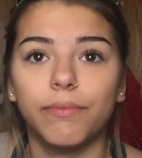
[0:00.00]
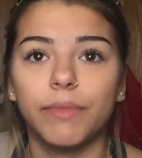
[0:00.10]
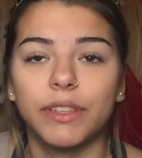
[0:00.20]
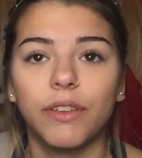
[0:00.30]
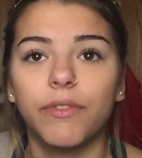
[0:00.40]

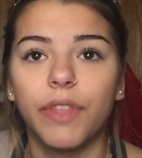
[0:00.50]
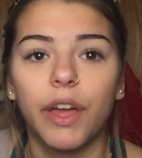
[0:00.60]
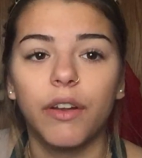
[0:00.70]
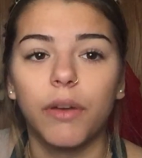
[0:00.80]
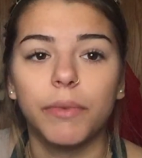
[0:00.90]
myself
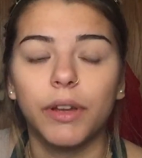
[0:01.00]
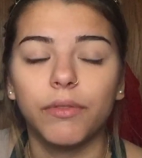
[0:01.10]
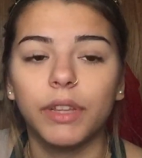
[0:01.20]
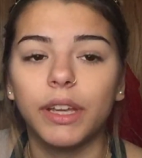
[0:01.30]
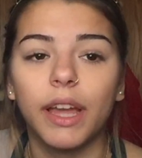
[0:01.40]
that on my own.
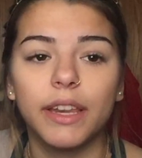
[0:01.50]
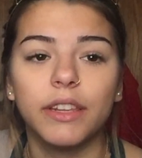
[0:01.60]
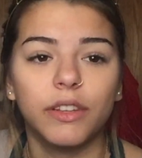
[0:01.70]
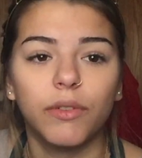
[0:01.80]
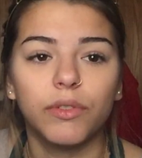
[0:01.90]
Like, I need
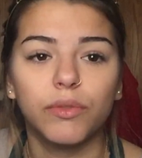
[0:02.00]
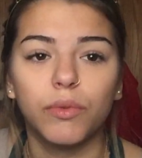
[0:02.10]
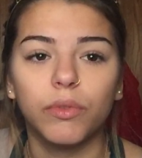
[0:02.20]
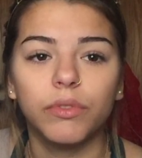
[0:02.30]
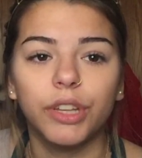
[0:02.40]
to go to school.